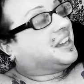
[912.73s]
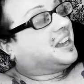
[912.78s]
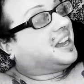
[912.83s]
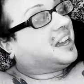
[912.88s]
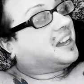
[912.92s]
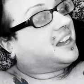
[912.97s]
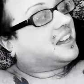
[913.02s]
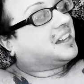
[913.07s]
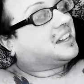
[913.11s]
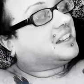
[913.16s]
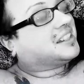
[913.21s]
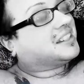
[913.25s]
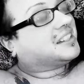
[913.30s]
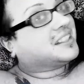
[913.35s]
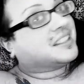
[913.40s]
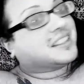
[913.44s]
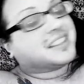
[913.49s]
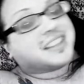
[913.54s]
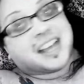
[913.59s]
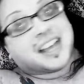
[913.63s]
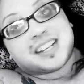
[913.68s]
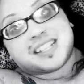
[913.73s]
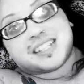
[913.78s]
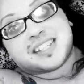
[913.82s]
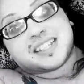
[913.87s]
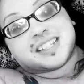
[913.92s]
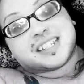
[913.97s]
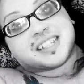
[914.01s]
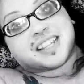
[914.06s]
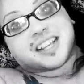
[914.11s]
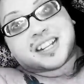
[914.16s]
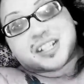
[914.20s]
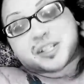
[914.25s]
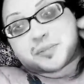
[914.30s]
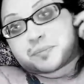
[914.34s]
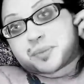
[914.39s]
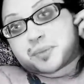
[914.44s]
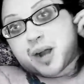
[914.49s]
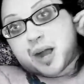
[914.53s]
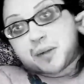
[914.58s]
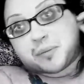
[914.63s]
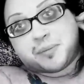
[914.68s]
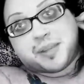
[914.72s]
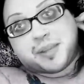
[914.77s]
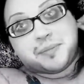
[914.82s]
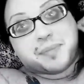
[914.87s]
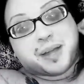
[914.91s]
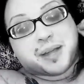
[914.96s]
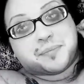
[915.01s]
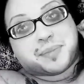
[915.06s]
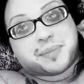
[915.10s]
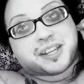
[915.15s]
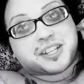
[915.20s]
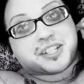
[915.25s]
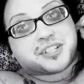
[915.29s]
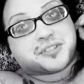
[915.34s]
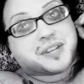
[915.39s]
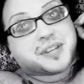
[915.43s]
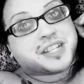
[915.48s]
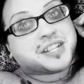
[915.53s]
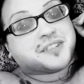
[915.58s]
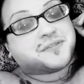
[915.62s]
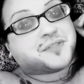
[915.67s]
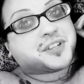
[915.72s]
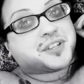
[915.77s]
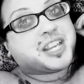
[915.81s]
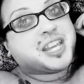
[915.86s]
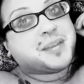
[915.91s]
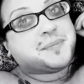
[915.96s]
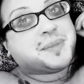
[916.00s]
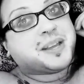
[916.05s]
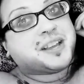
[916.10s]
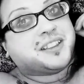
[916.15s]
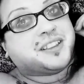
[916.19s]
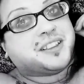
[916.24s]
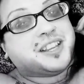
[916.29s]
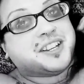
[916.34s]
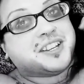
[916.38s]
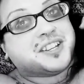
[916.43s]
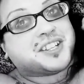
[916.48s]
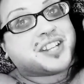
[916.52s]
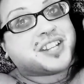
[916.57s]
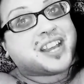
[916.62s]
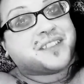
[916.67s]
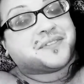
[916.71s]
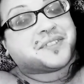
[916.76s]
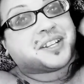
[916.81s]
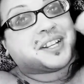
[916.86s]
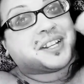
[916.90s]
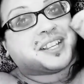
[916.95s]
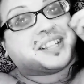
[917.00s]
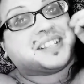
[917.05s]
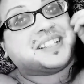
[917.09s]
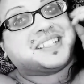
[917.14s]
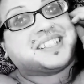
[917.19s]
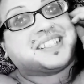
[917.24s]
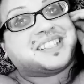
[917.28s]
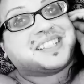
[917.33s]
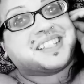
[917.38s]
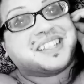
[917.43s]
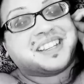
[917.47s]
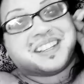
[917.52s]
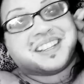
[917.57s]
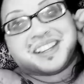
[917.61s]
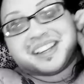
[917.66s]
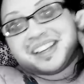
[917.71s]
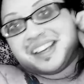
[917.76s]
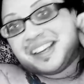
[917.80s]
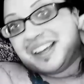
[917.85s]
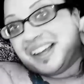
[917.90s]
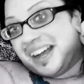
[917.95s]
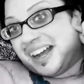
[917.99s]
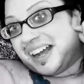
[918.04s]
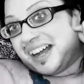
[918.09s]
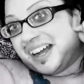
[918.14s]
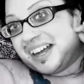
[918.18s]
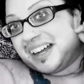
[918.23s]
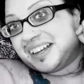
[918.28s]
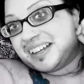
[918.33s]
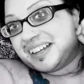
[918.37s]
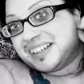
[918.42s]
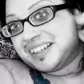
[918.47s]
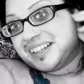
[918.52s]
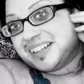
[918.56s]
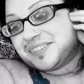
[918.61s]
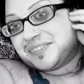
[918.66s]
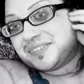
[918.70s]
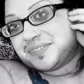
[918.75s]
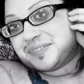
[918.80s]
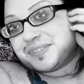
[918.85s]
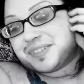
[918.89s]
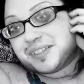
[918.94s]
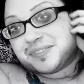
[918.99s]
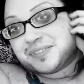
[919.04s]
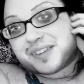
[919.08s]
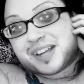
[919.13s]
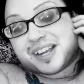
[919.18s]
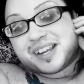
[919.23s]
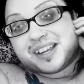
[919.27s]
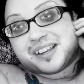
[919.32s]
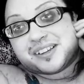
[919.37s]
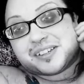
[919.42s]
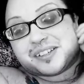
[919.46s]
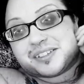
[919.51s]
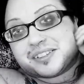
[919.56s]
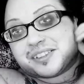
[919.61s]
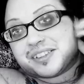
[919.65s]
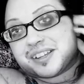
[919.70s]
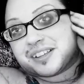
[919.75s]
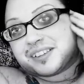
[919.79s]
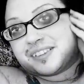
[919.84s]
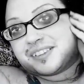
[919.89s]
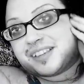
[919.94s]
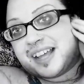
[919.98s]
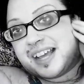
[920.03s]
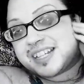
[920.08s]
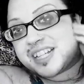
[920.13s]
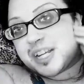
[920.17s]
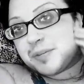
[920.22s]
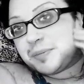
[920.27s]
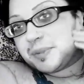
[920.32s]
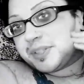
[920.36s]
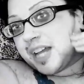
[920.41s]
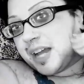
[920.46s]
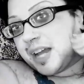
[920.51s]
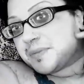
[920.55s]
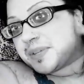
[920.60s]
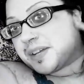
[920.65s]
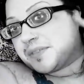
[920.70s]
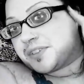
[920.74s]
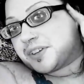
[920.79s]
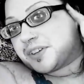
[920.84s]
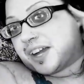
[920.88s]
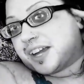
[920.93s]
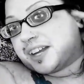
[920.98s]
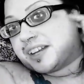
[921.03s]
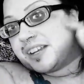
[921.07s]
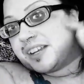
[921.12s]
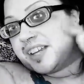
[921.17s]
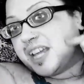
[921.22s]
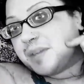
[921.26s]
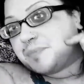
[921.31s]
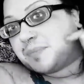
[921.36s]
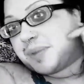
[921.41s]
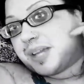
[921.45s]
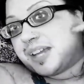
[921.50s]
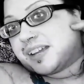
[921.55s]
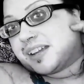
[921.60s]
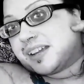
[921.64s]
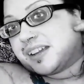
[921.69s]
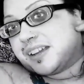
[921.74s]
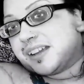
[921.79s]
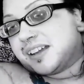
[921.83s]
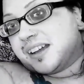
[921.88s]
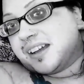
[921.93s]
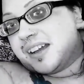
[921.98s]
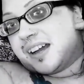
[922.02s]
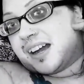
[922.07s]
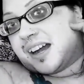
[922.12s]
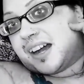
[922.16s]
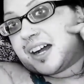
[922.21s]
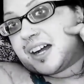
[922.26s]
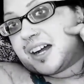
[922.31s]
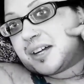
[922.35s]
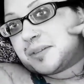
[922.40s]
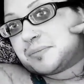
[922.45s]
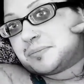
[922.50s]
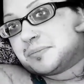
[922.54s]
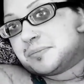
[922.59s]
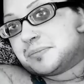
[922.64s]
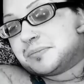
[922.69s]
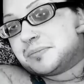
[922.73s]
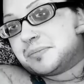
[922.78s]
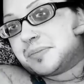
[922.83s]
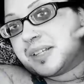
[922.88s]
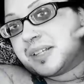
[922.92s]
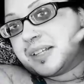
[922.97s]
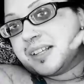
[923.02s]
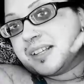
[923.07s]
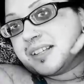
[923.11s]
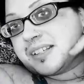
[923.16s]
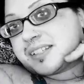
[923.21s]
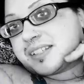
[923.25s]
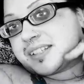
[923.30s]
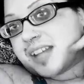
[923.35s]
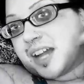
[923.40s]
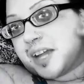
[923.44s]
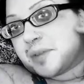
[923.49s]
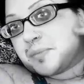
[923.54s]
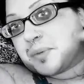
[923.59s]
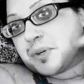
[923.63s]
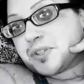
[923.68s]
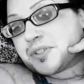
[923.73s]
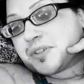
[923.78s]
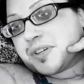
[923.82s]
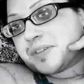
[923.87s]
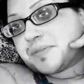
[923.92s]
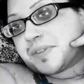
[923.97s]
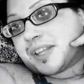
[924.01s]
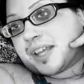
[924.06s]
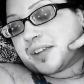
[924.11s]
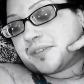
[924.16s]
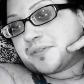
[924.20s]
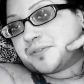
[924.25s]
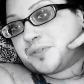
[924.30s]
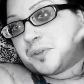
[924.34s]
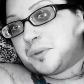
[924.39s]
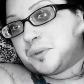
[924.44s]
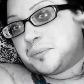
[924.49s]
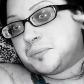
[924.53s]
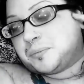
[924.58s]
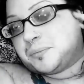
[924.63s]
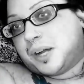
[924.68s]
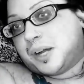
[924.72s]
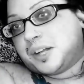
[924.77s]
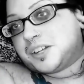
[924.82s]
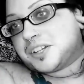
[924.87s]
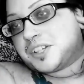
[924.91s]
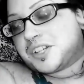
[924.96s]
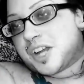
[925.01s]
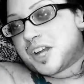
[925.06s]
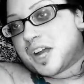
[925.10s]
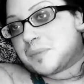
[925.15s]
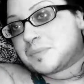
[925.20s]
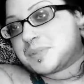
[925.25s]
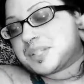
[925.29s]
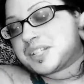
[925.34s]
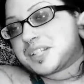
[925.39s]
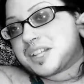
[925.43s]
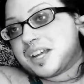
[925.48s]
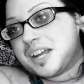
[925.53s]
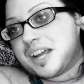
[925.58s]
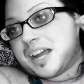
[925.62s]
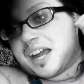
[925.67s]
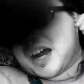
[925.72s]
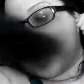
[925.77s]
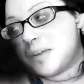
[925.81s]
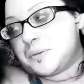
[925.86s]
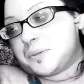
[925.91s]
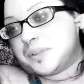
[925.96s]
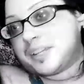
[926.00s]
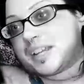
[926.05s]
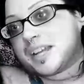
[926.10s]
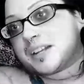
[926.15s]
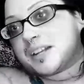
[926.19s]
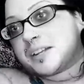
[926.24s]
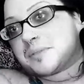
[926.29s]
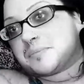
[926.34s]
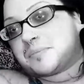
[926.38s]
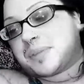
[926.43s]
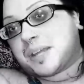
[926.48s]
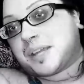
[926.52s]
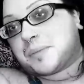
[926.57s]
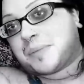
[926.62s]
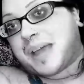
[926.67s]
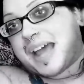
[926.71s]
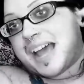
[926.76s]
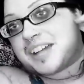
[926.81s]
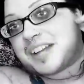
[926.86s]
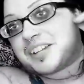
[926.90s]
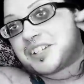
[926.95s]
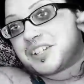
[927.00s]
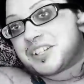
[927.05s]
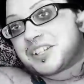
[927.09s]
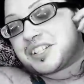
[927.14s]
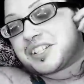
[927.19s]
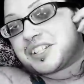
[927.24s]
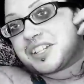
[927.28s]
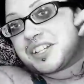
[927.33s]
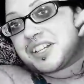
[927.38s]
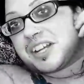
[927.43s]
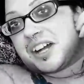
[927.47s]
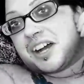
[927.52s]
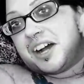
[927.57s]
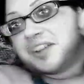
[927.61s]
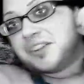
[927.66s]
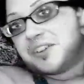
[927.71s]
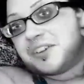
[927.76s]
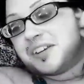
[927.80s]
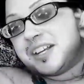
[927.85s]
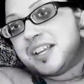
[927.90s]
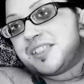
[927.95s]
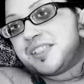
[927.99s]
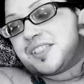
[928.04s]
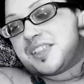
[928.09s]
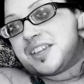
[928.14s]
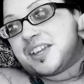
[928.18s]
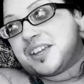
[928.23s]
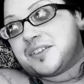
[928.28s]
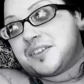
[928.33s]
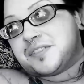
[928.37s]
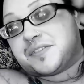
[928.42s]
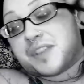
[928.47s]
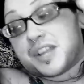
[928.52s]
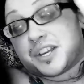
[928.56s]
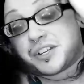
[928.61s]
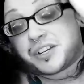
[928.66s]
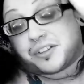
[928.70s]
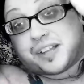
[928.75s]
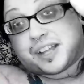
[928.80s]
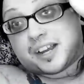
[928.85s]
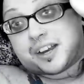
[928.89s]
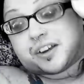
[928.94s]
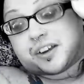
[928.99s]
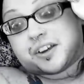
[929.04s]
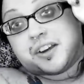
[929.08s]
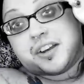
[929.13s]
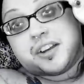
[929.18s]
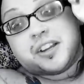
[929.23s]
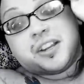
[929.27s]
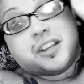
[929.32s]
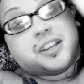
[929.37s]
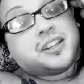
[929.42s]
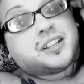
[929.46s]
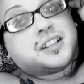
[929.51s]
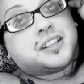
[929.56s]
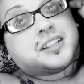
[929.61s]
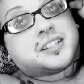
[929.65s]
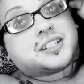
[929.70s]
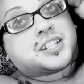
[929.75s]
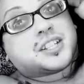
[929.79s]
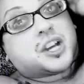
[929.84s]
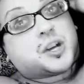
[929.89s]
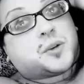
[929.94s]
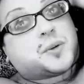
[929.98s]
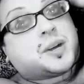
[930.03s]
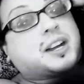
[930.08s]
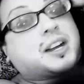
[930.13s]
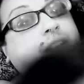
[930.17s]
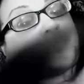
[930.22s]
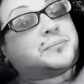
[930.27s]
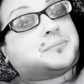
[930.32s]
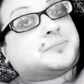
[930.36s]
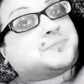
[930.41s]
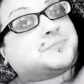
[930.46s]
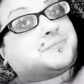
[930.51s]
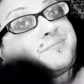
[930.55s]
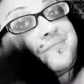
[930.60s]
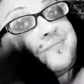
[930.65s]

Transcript: Uh, that's that's probably my biggest reason for keeping clean shaven is uh, if if I the last couple times I've tried to keeping um, sideburns or even like full mutton chops, I will get big patches underneath the facial hair. So, um,